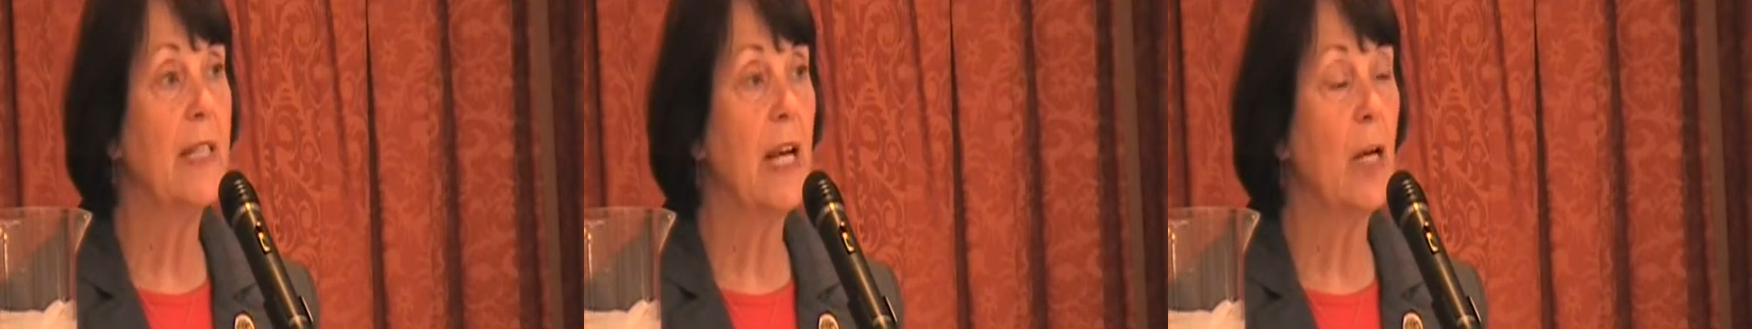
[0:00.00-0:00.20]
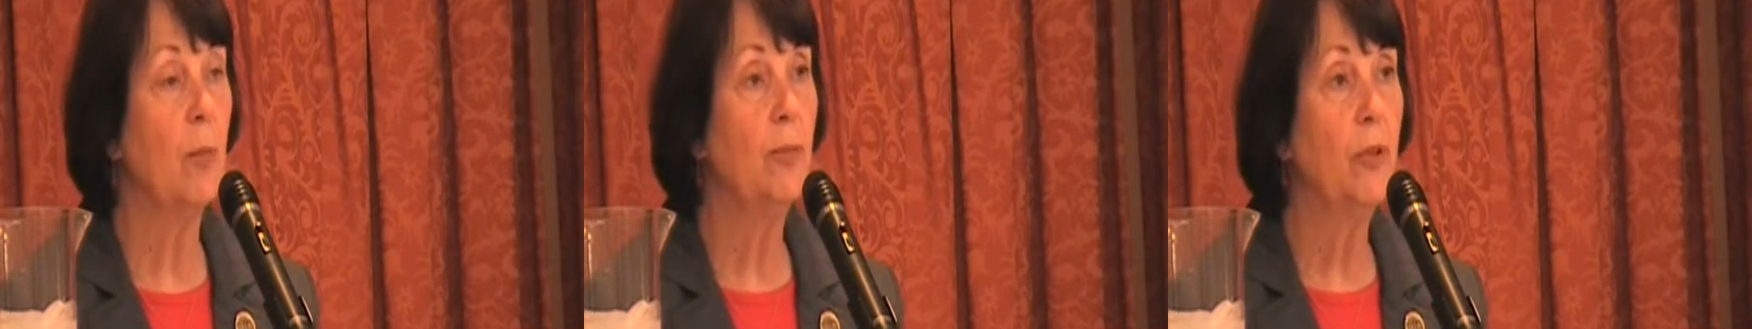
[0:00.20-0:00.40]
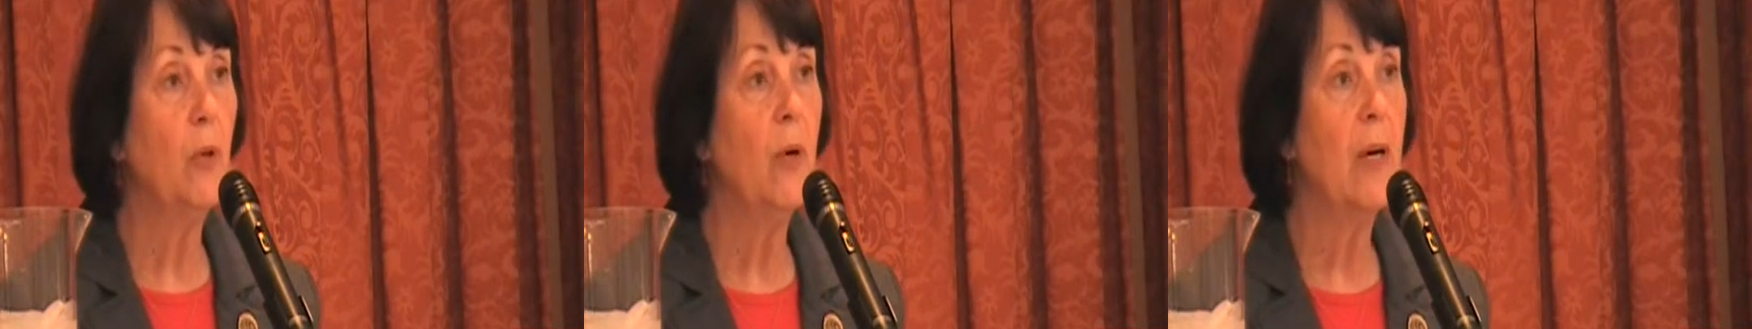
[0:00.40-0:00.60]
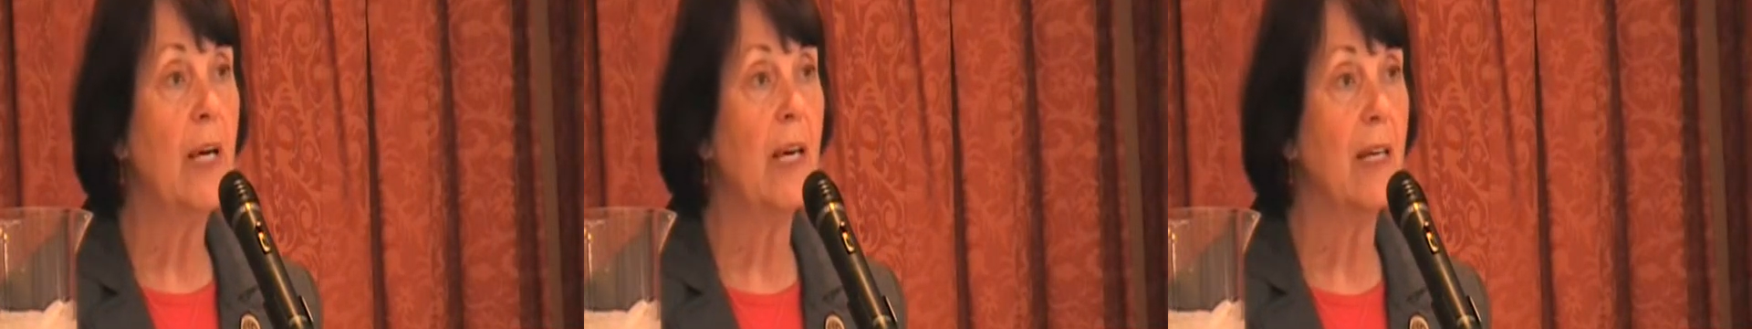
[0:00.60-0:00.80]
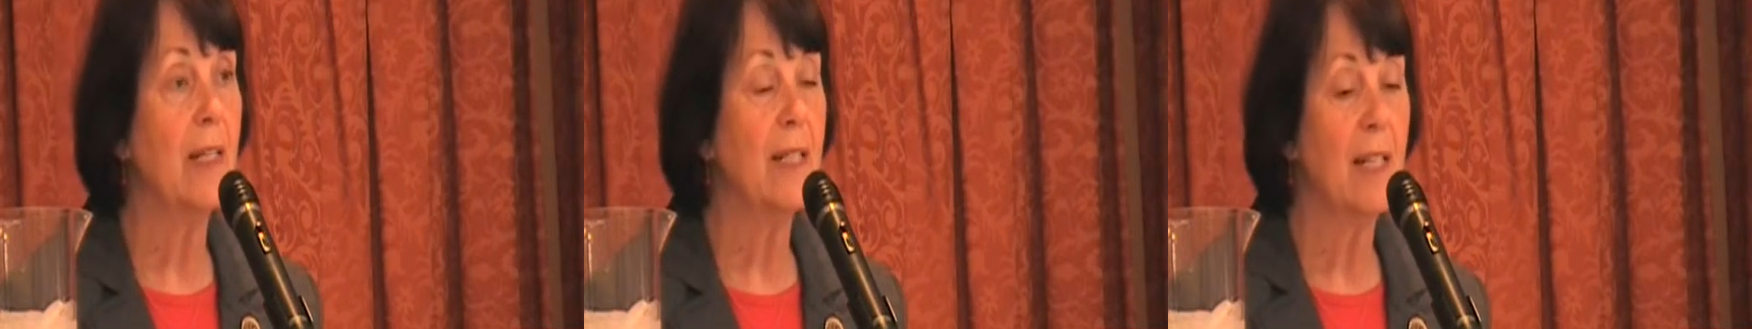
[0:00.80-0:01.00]
state
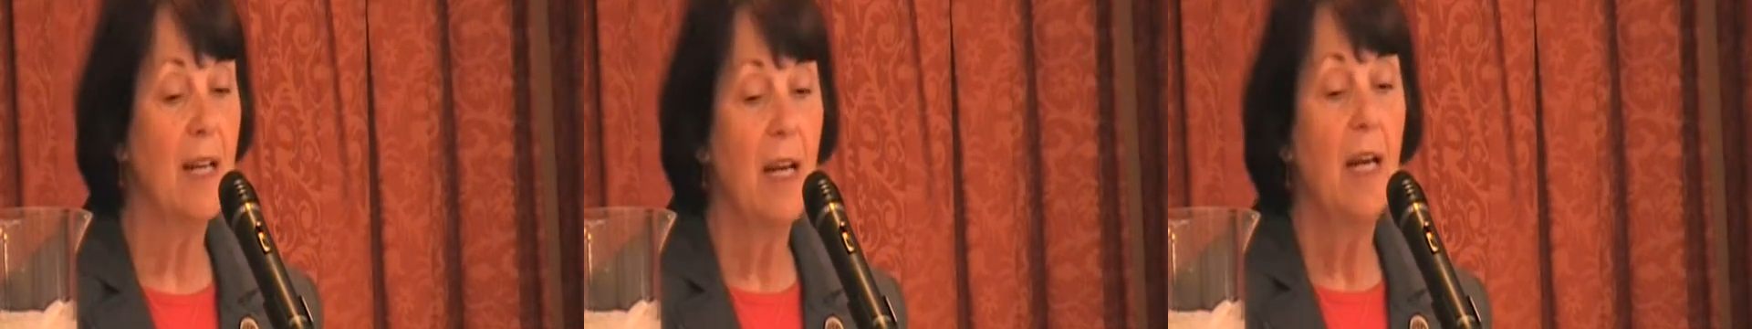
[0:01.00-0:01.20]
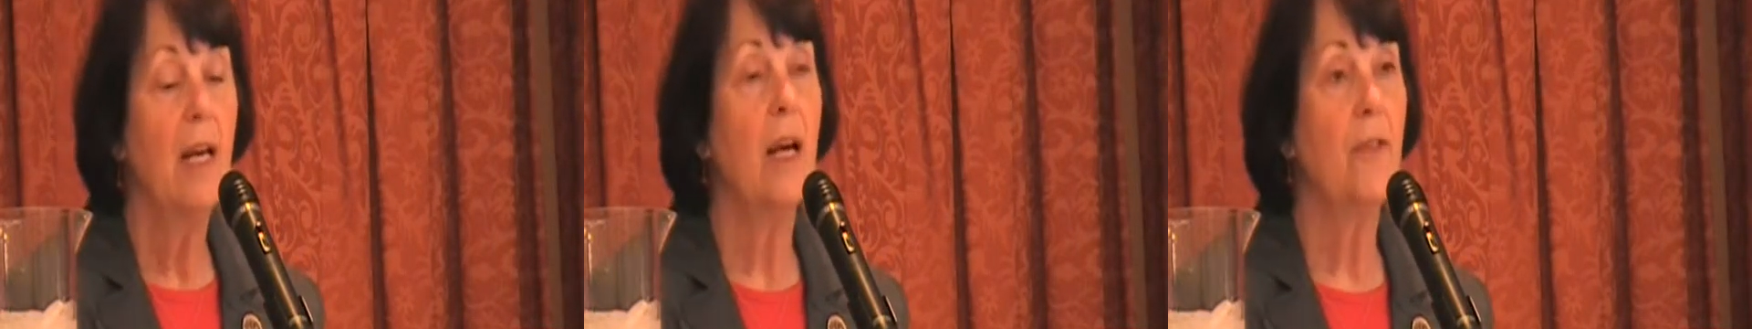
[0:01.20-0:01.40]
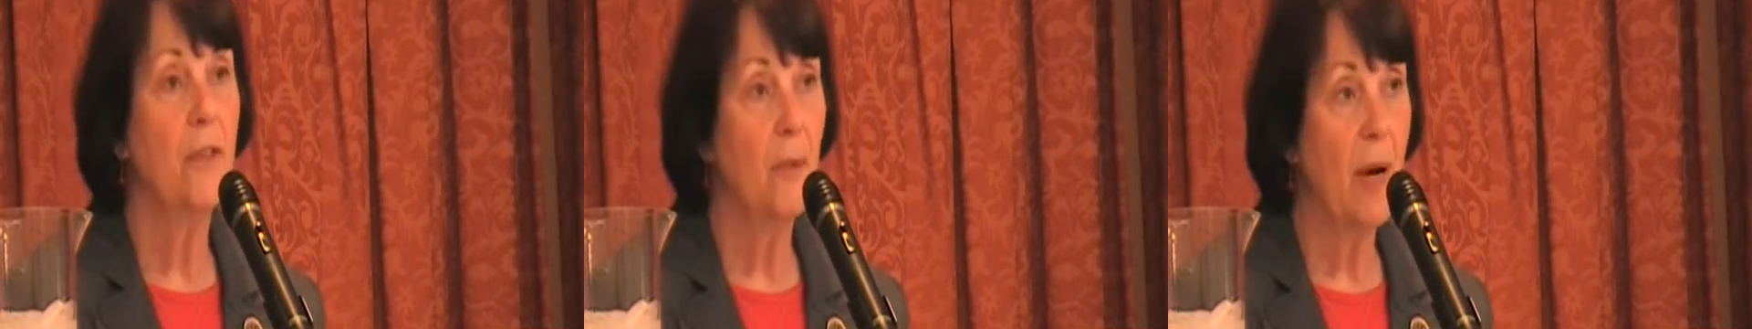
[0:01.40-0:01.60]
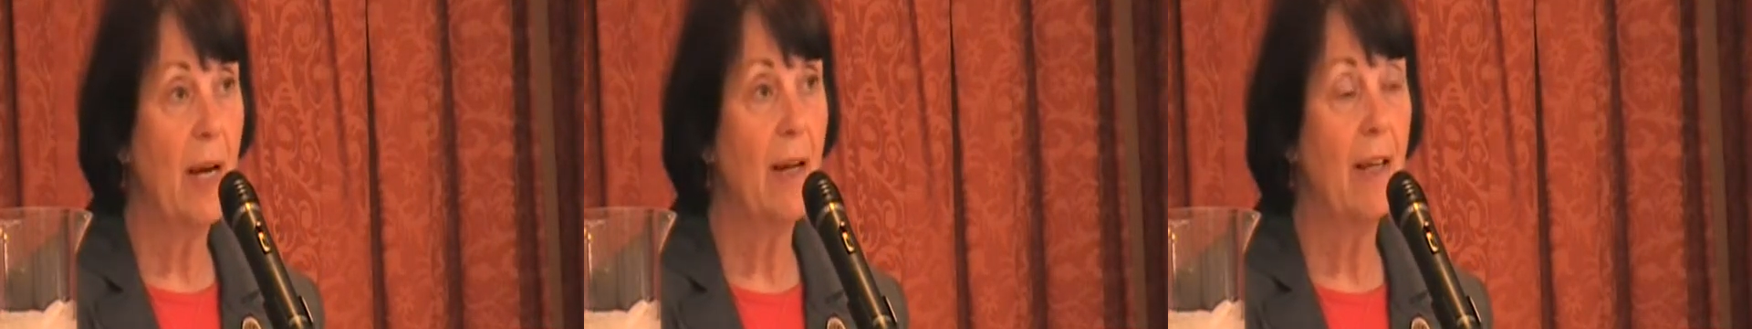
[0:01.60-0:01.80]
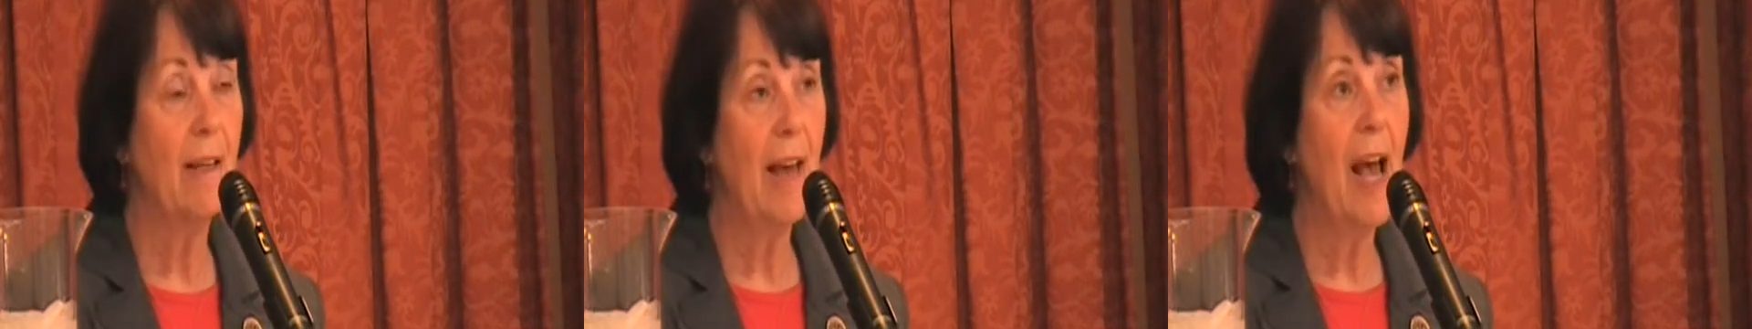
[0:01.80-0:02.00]
employees,
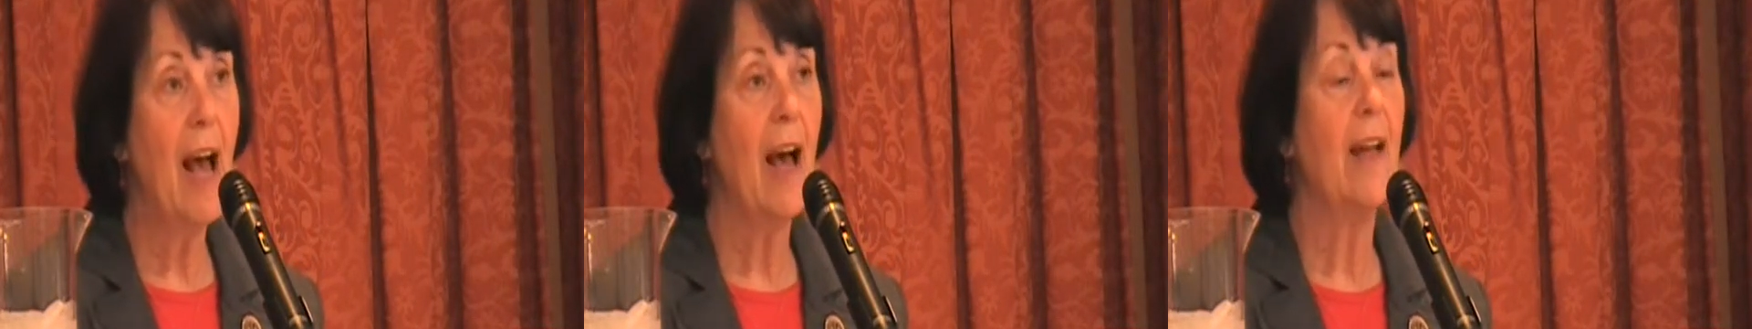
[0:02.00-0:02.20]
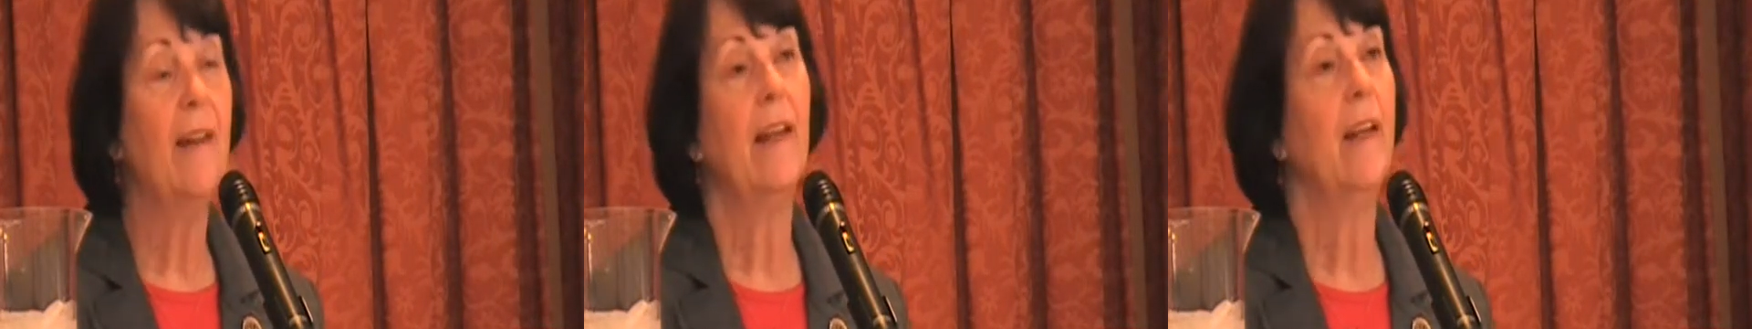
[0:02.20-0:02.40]
threatening that.